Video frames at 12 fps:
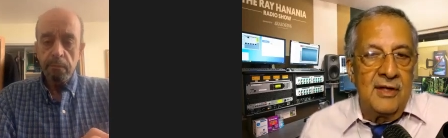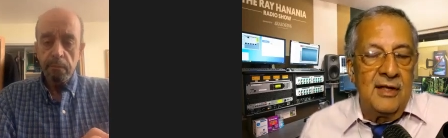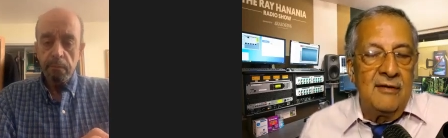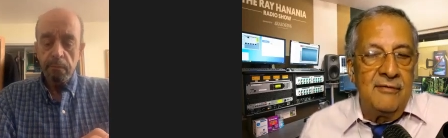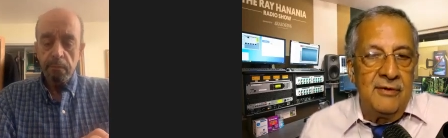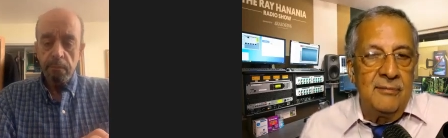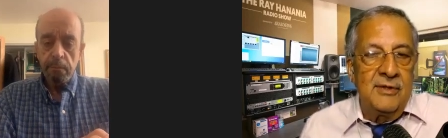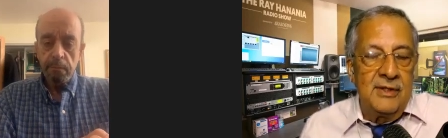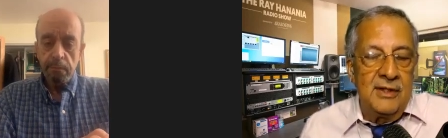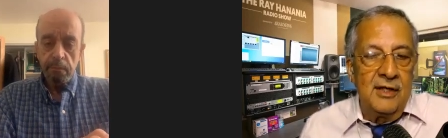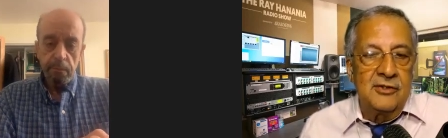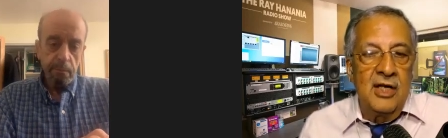Speaker 1: gave him
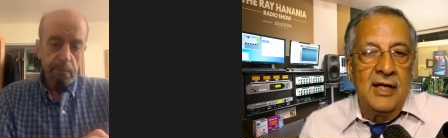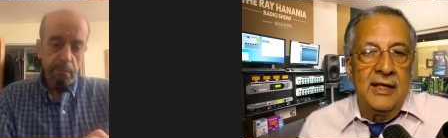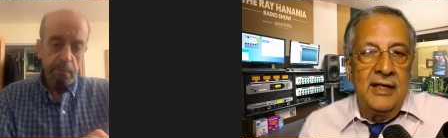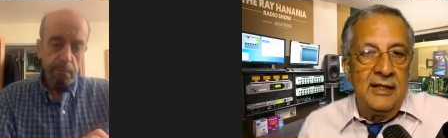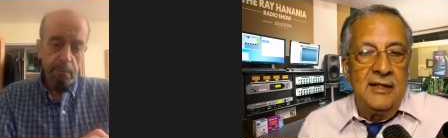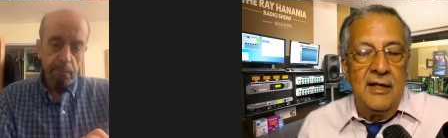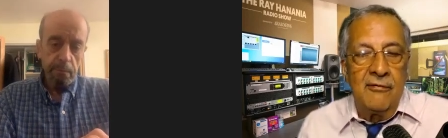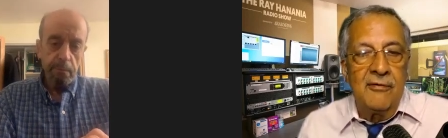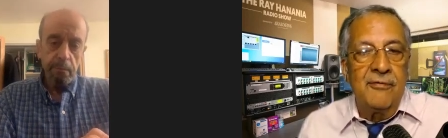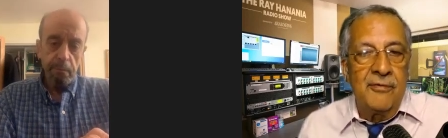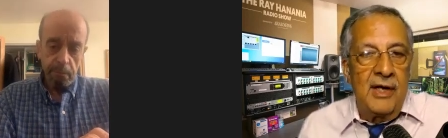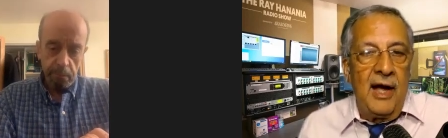the edge. He
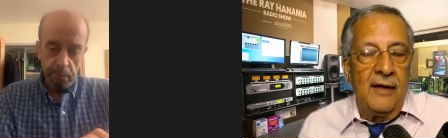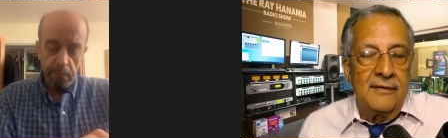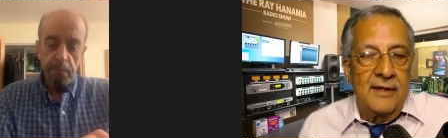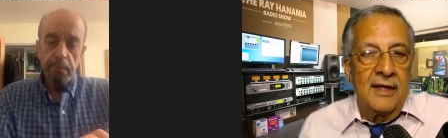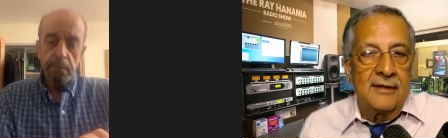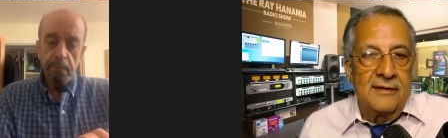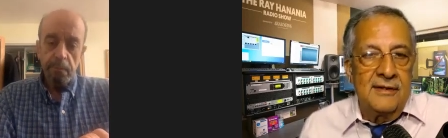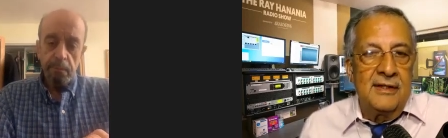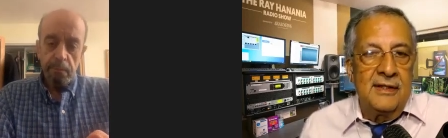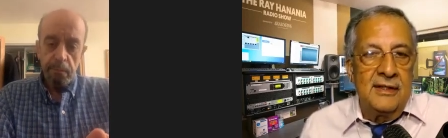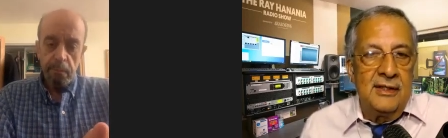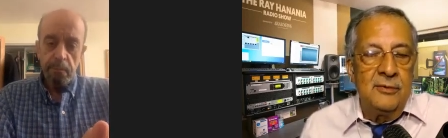never forgot that,
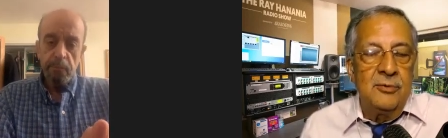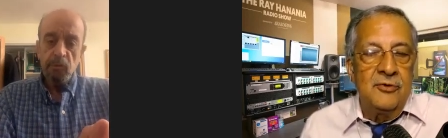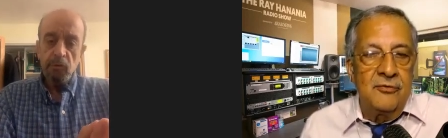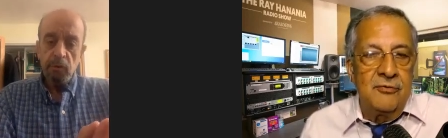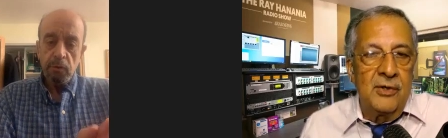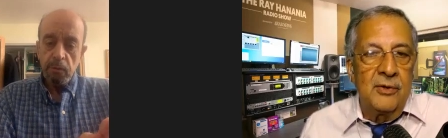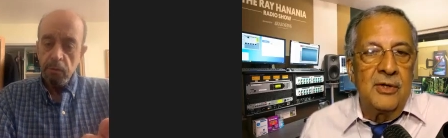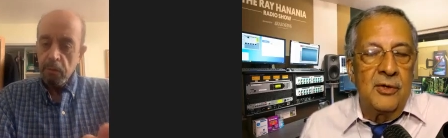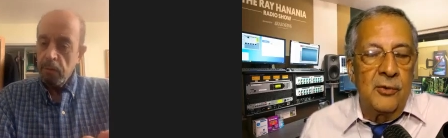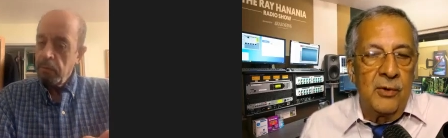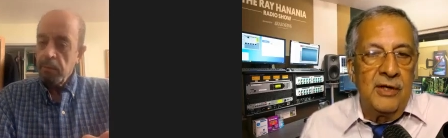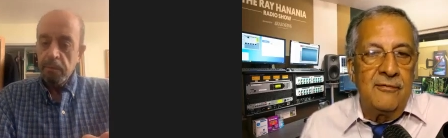did he? He was very
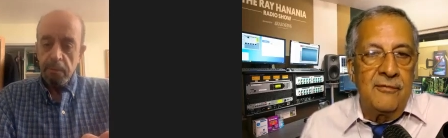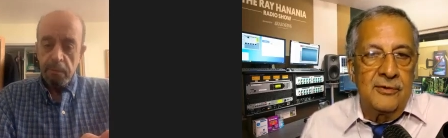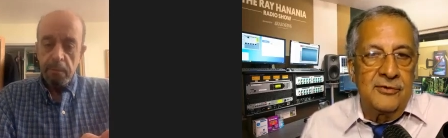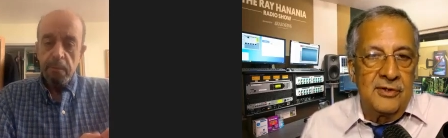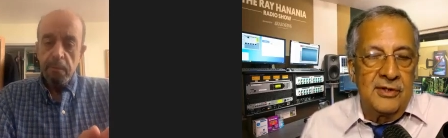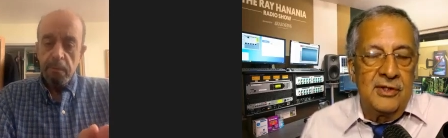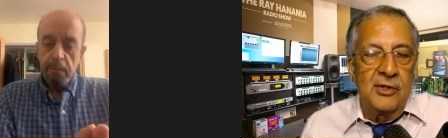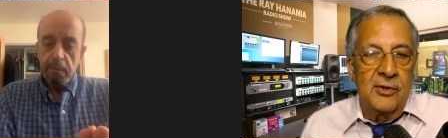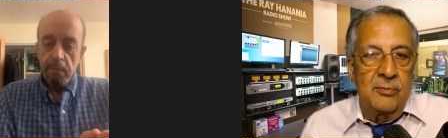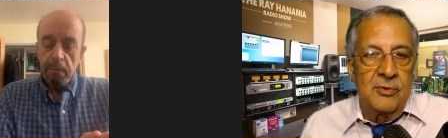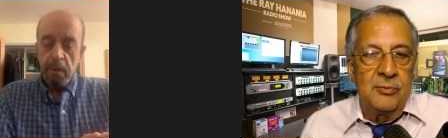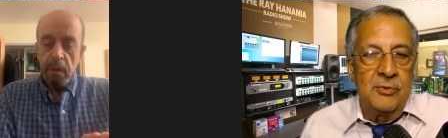grateful to the
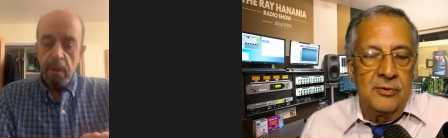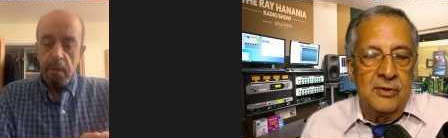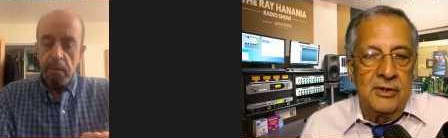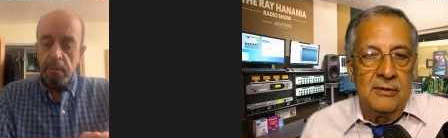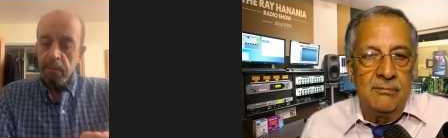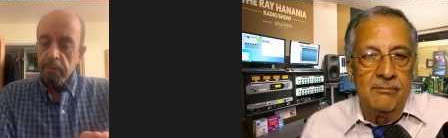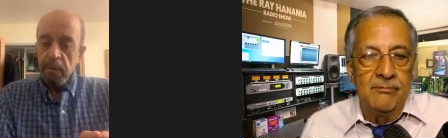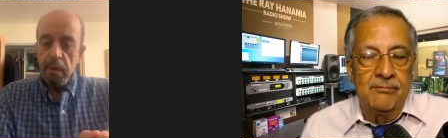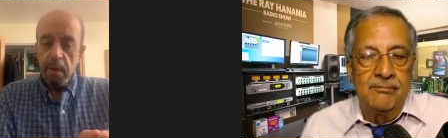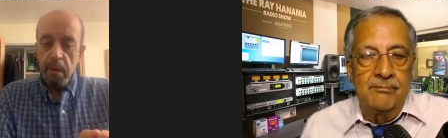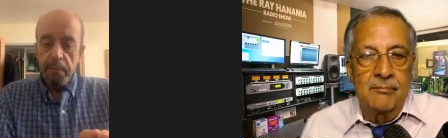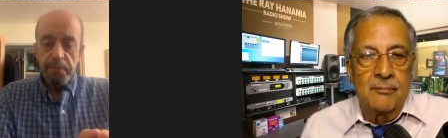Arab community.
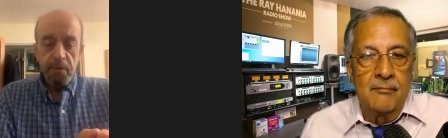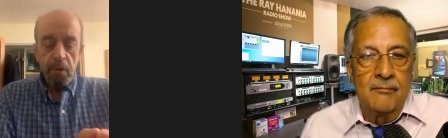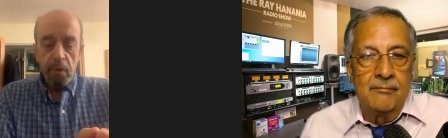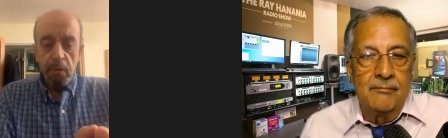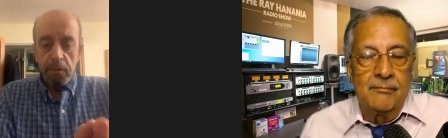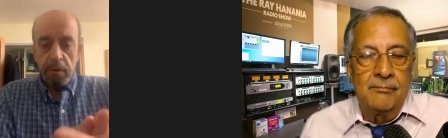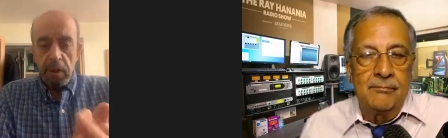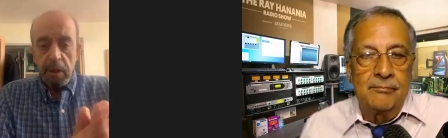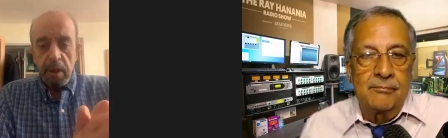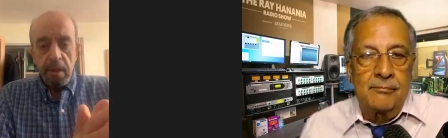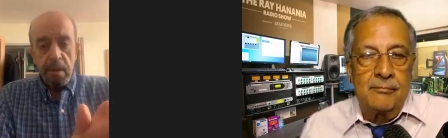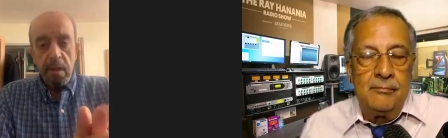
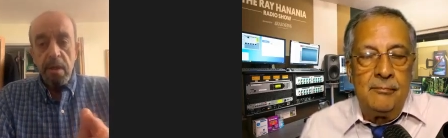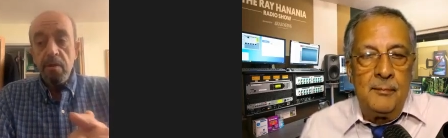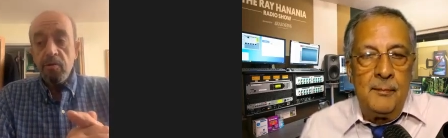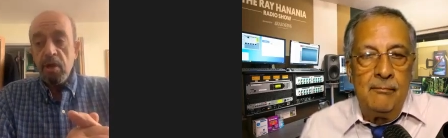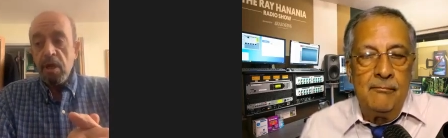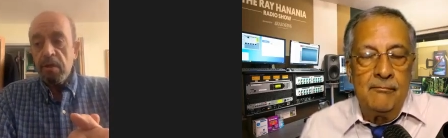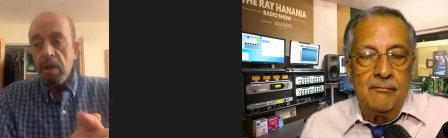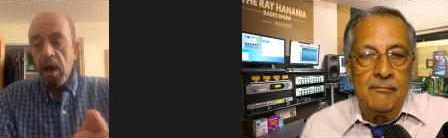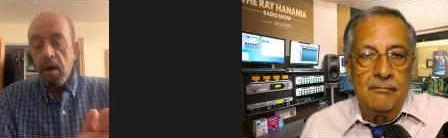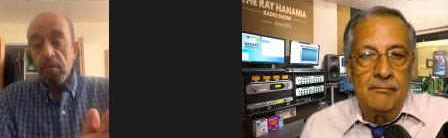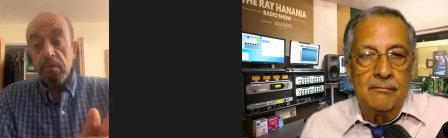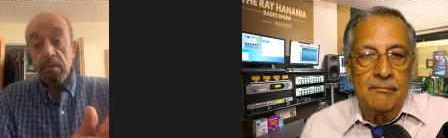
Speaker 2: Absolutely. And he sent
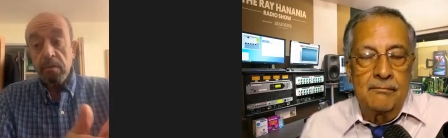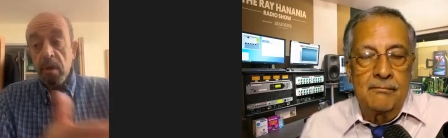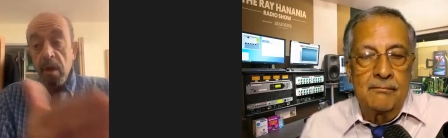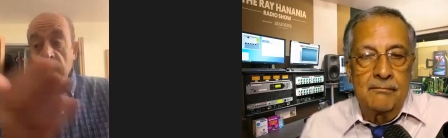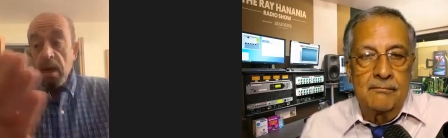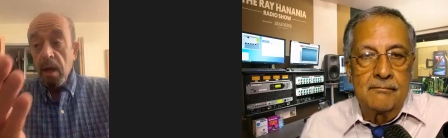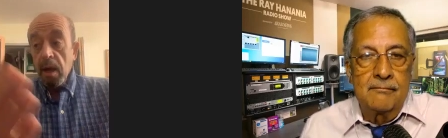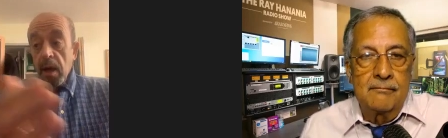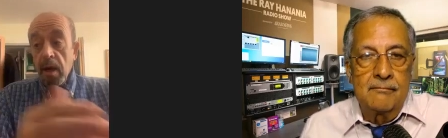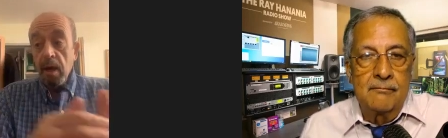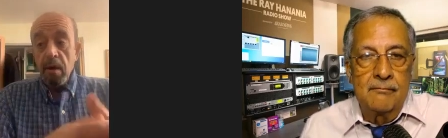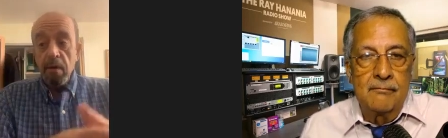out
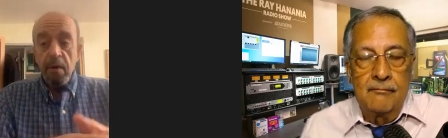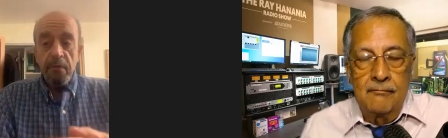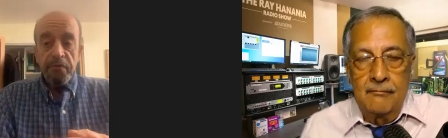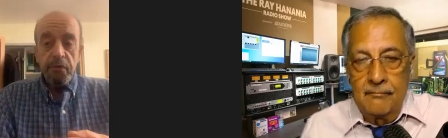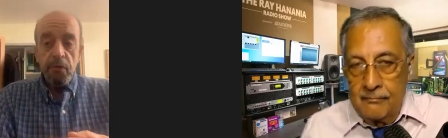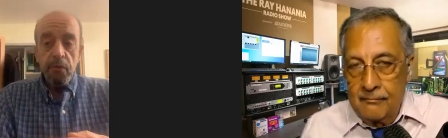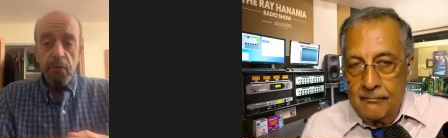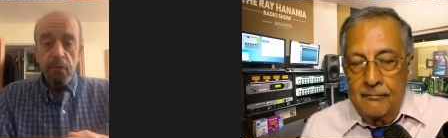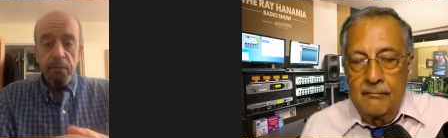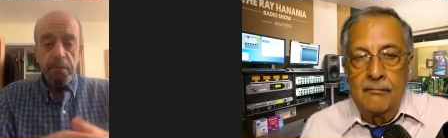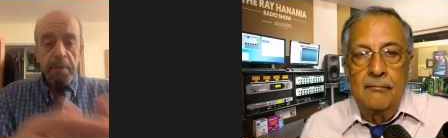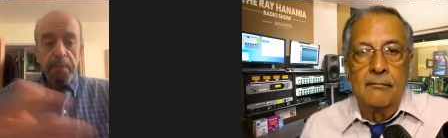uh, a
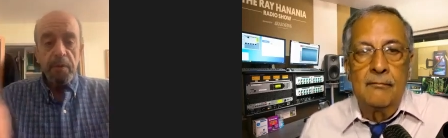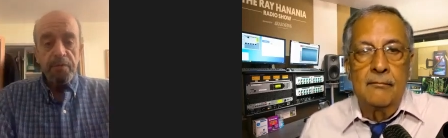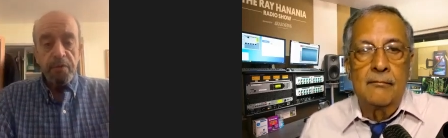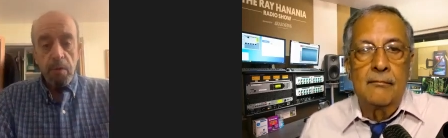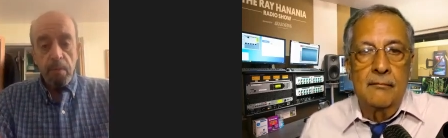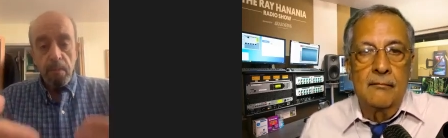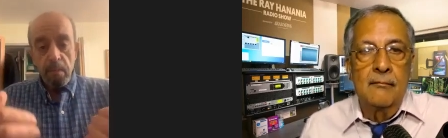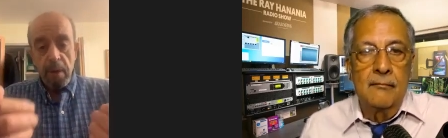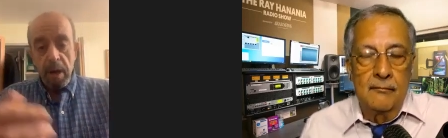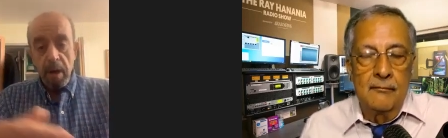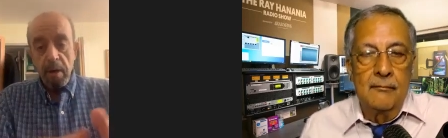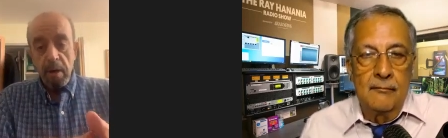few people
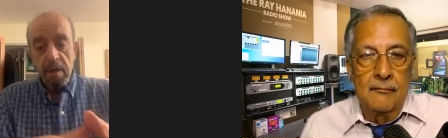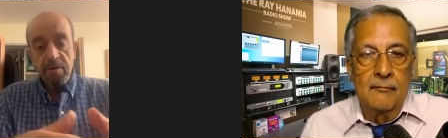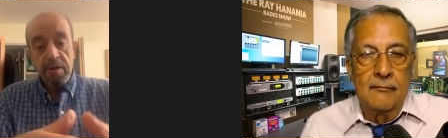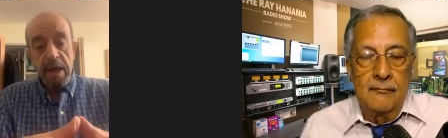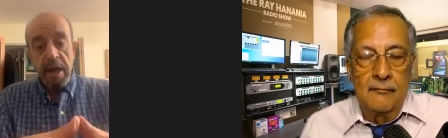from uh, his